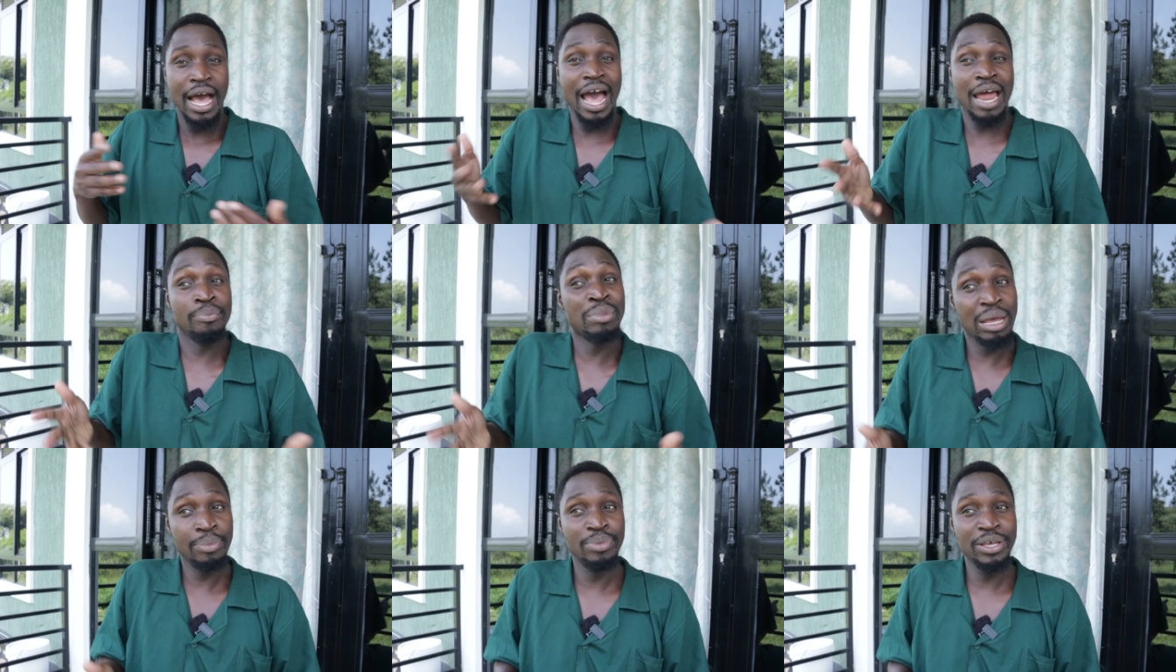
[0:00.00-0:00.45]

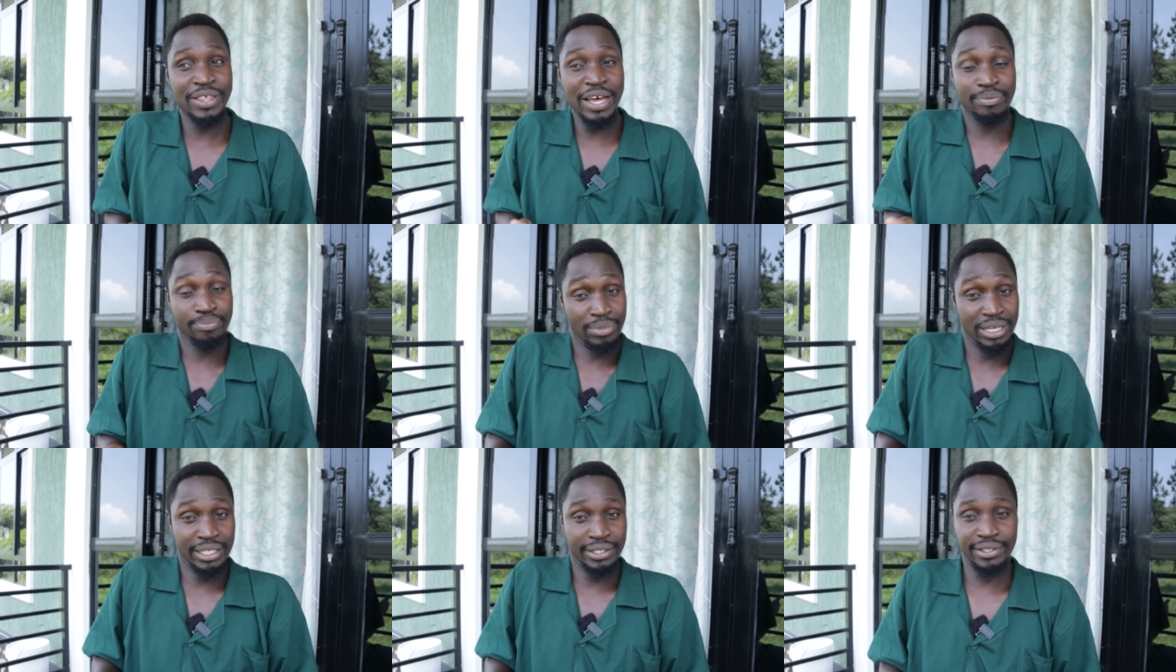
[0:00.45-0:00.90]
and maybe
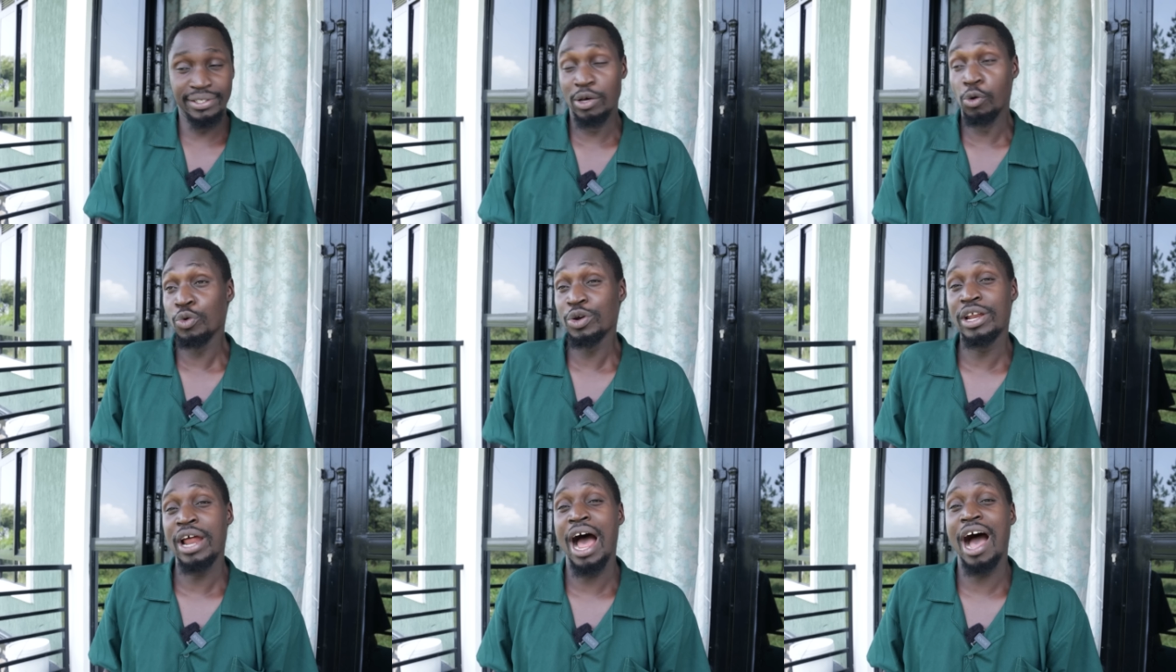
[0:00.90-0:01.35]
that means
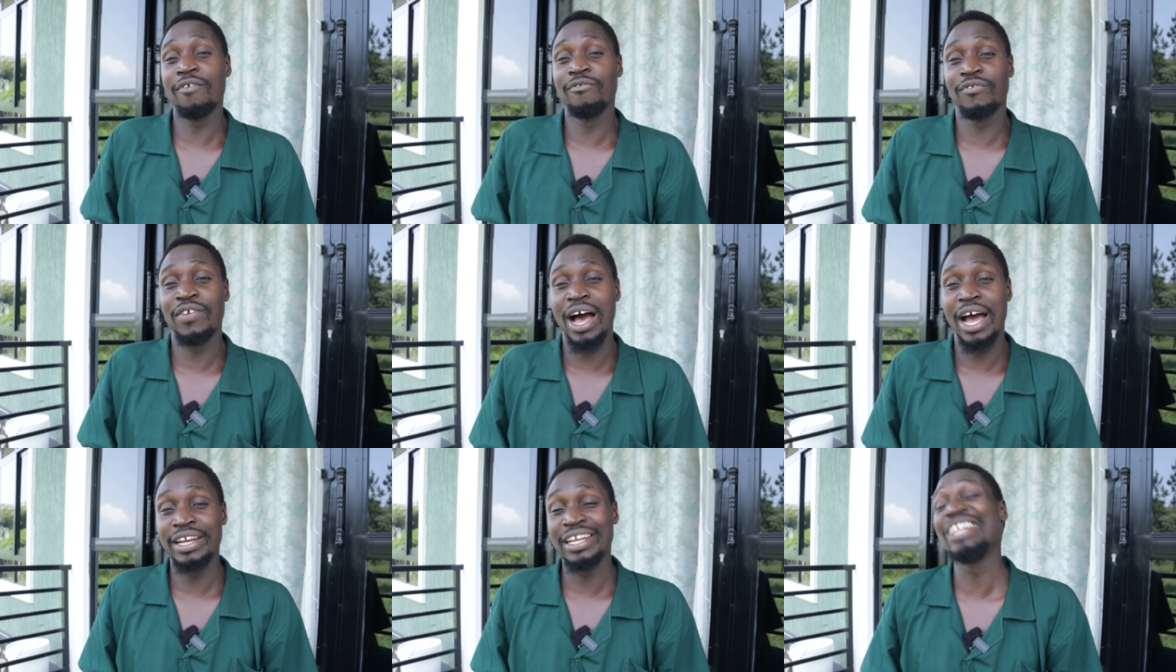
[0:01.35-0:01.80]
they would have
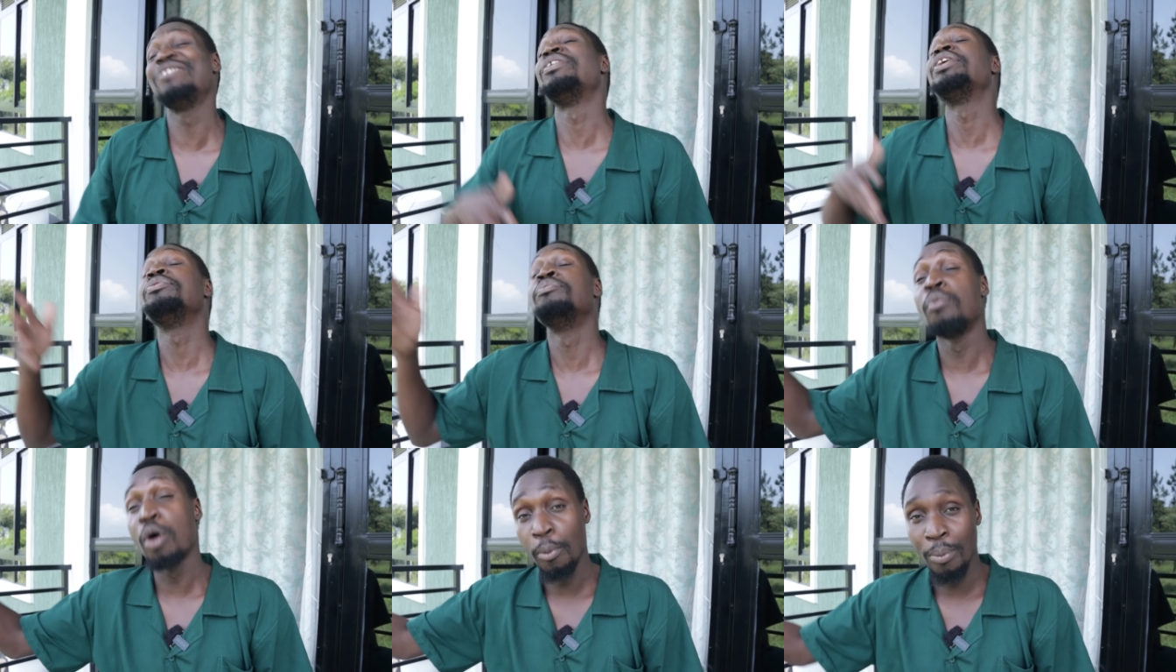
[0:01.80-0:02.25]
had
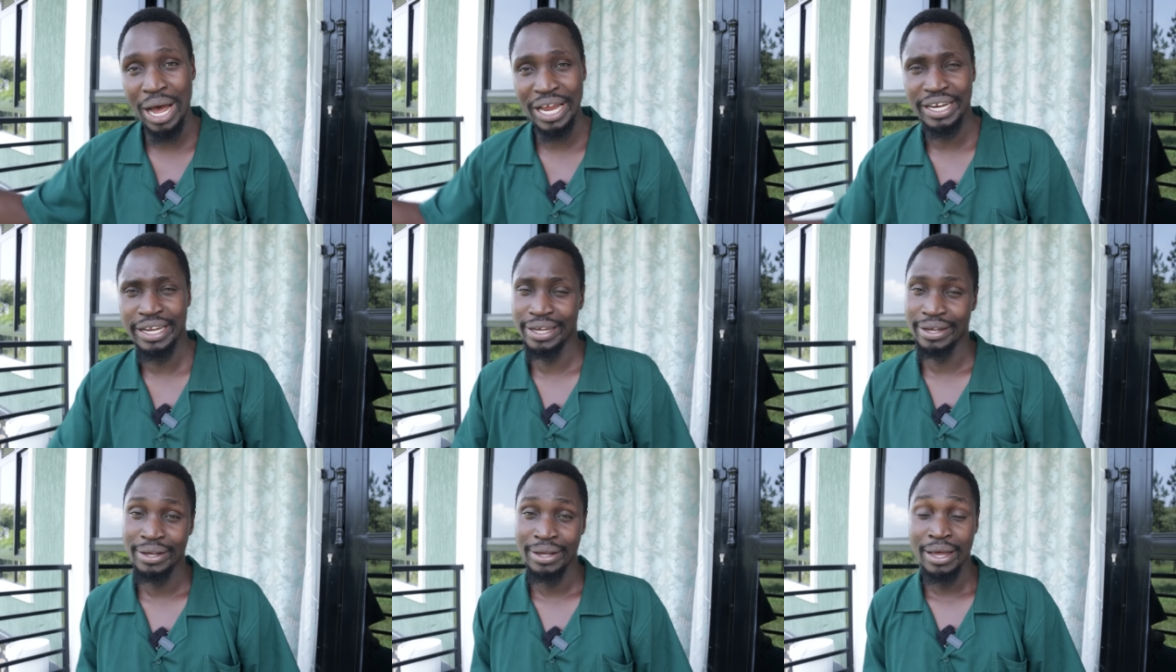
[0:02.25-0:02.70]
even more
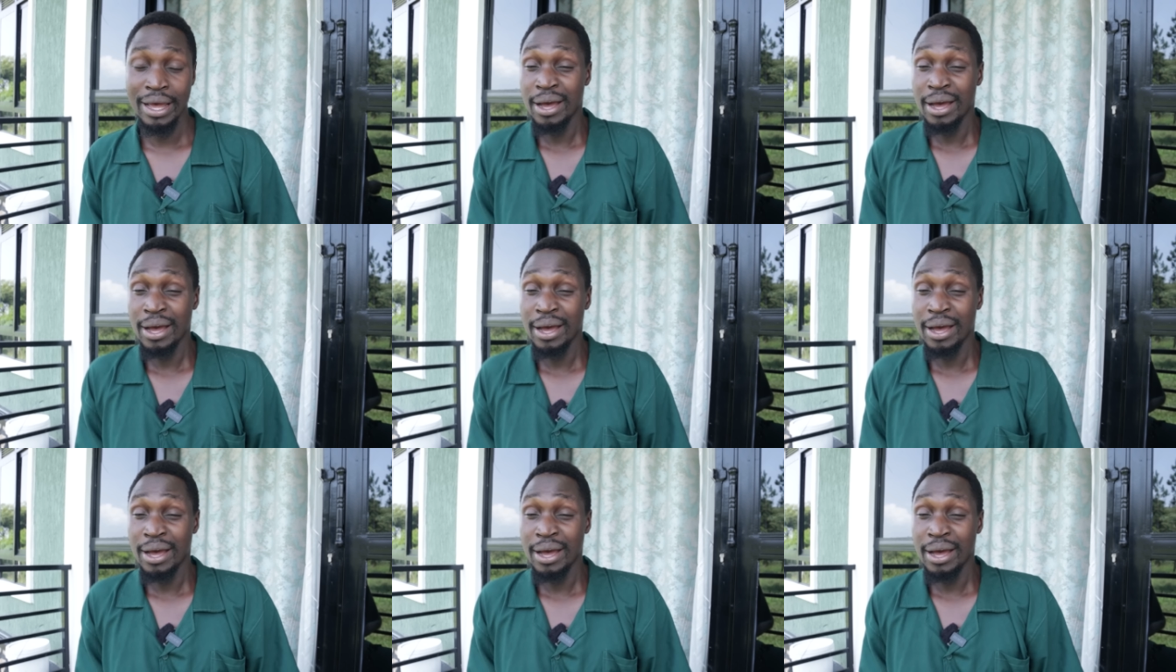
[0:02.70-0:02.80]
money.